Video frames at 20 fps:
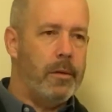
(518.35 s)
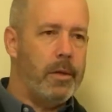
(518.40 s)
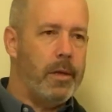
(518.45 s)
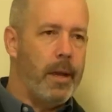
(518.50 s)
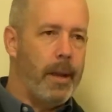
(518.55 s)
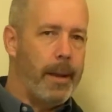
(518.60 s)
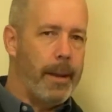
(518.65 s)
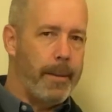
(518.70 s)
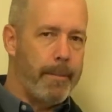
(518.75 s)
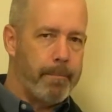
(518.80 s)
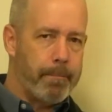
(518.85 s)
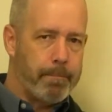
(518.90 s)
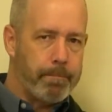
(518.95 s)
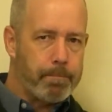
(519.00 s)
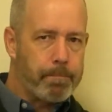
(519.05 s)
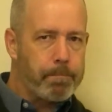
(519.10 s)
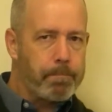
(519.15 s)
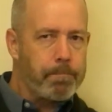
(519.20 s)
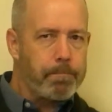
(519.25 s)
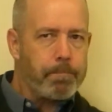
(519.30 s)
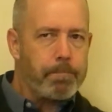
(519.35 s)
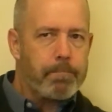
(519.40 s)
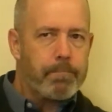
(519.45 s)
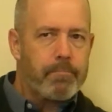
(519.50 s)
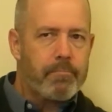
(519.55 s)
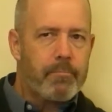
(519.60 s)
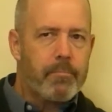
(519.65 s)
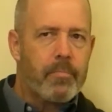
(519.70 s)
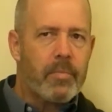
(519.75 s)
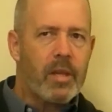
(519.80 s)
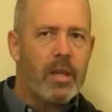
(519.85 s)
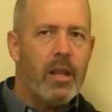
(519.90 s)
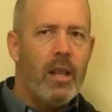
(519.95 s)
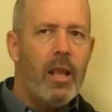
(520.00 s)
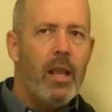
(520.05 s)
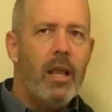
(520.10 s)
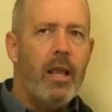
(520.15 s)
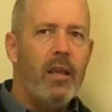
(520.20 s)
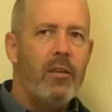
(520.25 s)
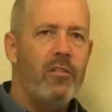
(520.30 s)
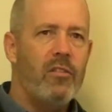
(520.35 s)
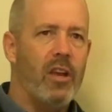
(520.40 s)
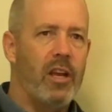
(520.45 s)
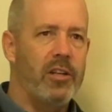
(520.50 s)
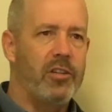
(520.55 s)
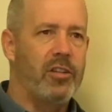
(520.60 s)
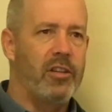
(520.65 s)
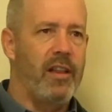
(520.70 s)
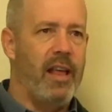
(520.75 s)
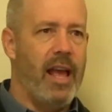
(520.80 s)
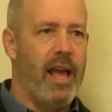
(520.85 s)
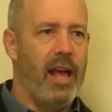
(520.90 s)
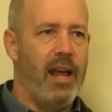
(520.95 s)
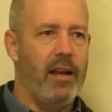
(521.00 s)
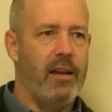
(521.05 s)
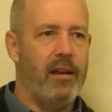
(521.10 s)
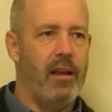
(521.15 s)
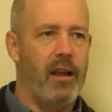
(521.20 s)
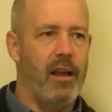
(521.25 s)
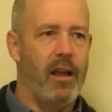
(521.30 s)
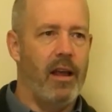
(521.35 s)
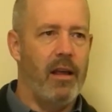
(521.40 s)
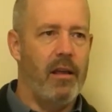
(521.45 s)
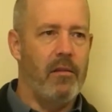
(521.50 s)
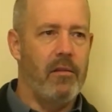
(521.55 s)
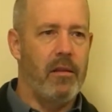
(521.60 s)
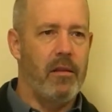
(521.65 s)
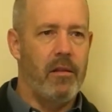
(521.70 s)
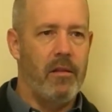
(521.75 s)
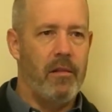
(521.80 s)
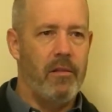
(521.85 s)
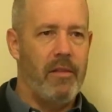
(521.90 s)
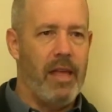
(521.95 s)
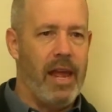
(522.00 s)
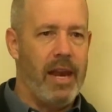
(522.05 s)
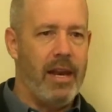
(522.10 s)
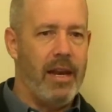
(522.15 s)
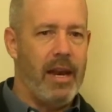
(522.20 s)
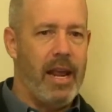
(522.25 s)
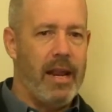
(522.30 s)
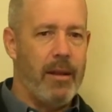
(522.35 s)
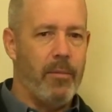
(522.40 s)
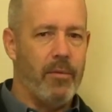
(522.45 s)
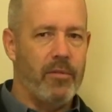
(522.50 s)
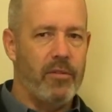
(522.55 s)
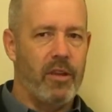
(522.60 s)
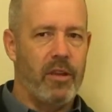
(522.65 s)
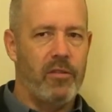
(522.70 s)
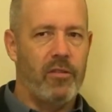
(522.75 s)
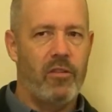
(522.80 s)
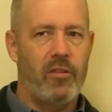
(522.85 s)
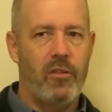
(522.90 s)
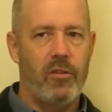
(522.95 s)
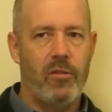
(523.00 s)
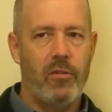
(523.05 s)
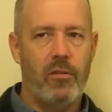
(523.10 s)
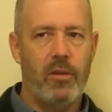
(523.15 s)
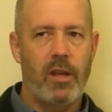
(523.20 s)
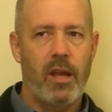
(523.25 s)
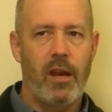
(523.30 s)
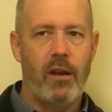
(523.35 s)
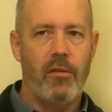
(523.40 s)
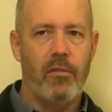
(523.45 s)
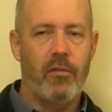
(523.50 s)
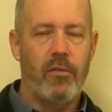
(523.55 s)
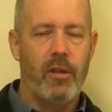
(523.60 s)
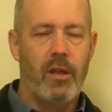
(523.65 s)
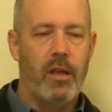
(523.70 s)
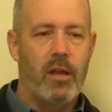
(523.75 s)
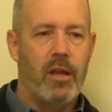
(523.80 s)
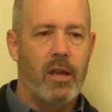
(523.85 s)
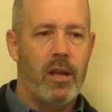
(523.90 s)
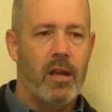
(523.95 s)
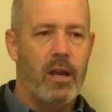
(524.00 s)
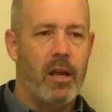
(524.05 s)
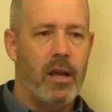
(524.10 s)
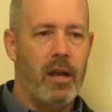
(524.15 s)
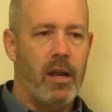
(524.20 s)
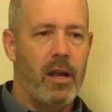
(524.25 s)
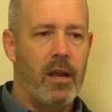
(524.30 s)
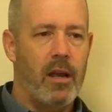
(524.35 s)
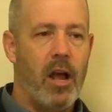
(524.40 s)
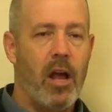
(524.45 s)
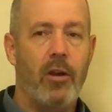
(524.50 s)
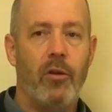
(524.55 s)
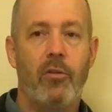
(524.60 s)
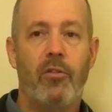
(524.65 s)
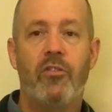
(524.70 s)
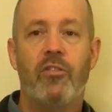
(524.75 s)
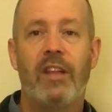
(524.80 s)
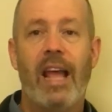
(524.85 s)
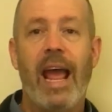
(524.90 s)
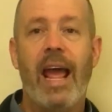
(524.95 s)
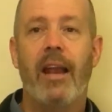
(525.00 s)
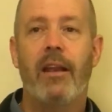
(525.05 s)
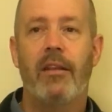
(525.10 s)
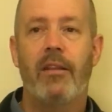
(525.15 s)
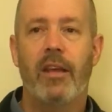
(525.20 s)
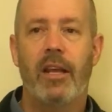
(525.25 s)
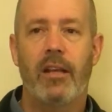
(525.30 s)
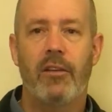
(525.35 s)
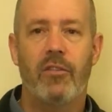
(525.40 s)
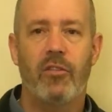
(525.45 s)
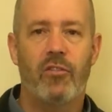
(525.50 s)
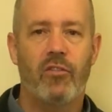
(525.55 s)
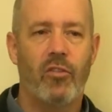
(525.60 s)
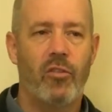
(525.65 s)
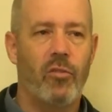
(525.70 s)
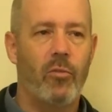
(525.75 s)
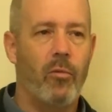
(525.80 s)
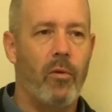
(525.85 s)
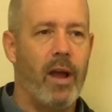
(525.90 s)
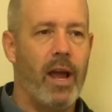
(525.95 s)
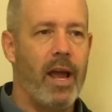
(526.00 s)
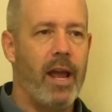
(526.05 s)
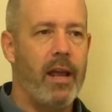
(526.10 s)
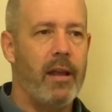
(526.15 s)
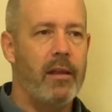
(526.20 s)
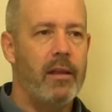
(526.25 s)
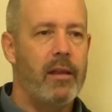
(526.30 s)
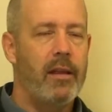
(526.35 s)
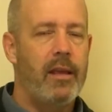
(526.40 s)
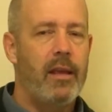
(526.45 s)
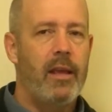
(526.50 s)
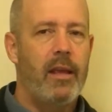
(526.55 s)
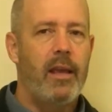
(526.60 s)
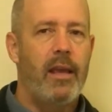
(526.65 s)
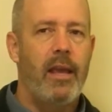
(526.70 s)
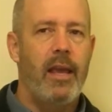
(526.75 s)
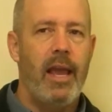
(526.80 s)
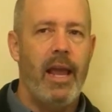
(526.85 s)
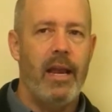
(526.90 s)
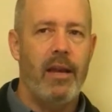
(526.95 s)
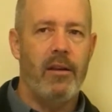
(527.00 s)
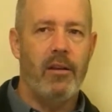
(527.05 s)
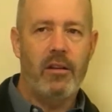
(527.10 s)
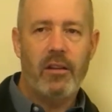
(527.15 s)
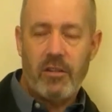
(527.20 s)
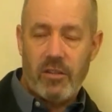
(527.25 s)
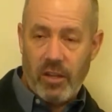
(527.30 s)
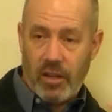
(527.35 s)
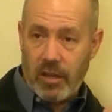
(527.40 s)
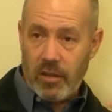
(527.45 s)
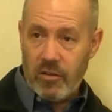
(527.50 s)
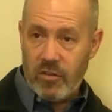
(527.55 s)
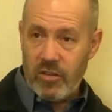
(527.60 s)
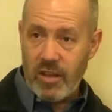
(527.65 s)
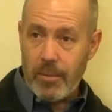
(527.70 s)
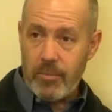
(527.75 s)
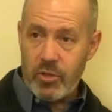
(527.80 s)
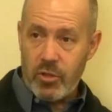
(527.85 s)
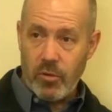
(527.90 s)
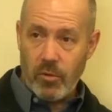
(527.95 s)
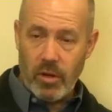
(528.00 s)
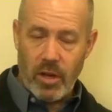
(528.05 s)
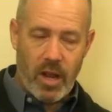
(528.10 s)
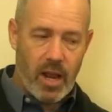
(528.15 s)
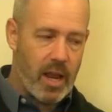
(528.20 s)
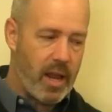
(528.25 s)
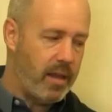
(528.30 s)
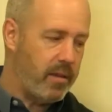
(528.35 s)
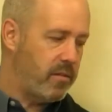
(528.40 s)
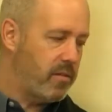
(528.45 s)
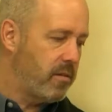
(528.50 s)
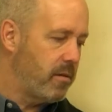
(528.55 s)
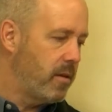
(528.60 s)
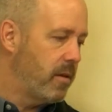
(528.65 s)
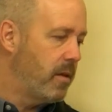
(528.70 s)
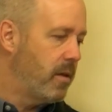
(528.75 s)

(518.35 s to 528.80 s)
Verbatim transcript: um, such that uh, that enables us to kind of uh, understand things a certain way and to, to conceptualize